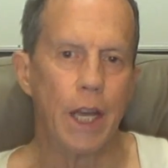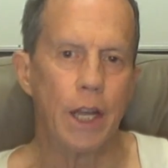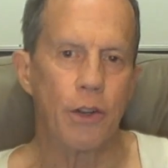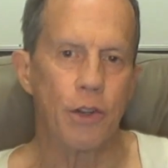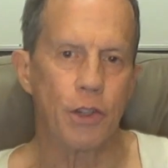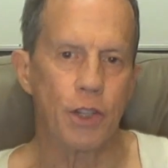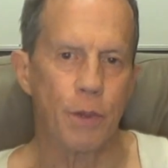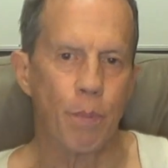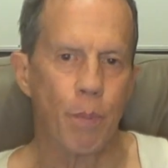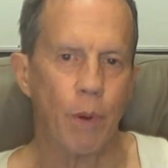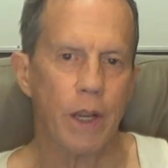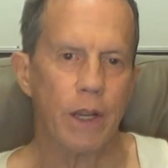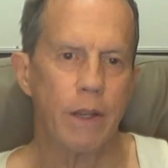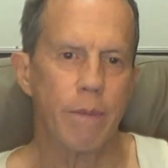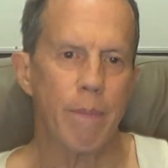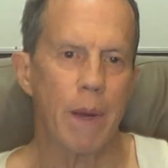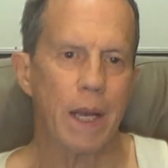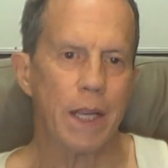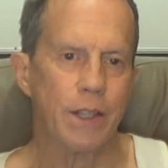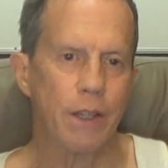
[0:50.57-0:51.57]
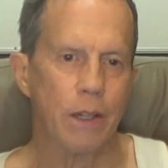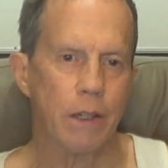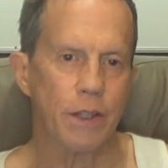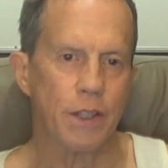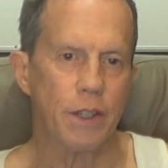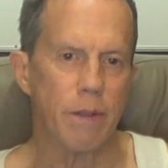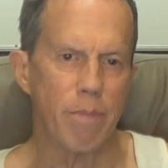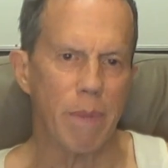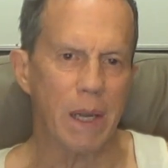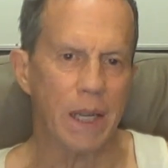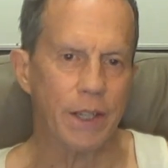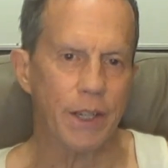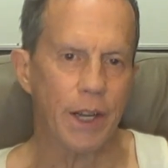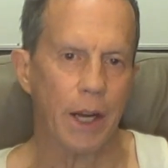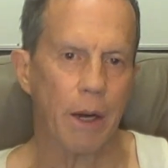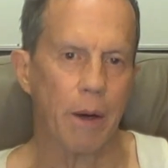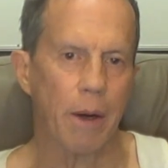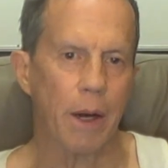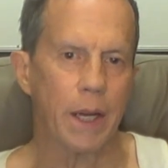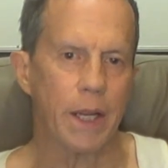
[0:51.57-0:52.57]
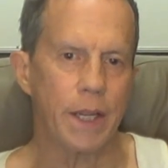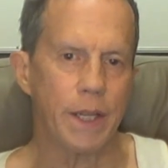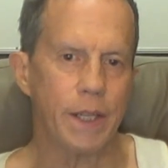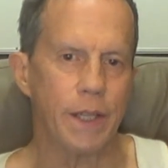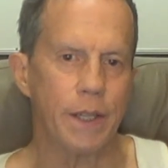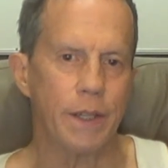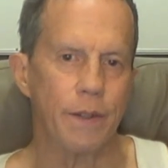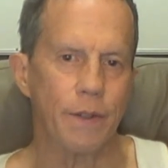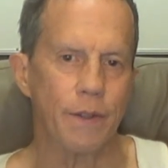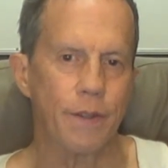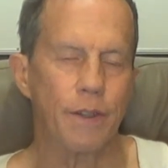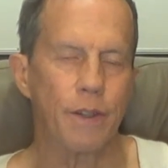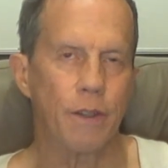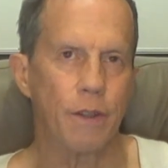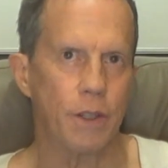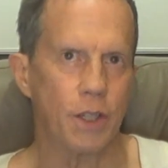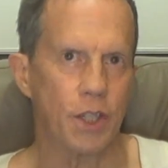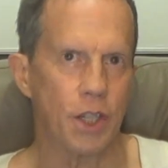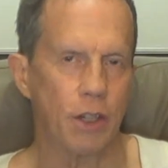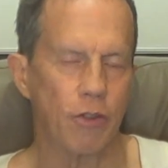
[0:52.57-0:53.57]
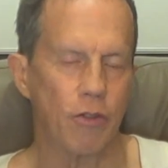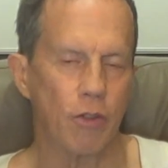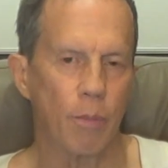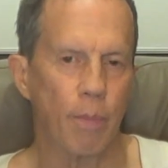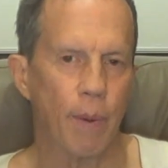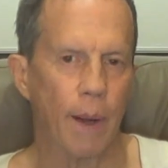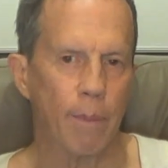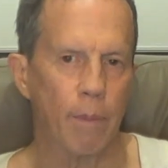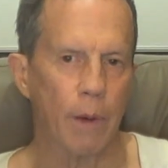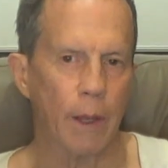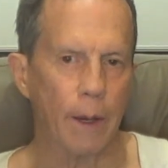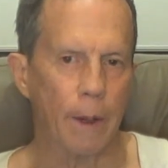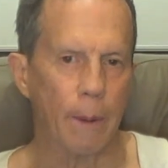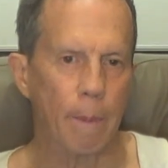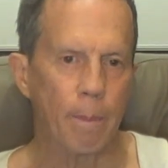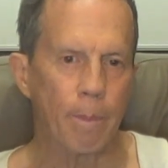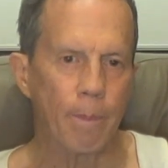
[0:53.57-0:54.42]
to spread masculist MGTOW ideas to the general public.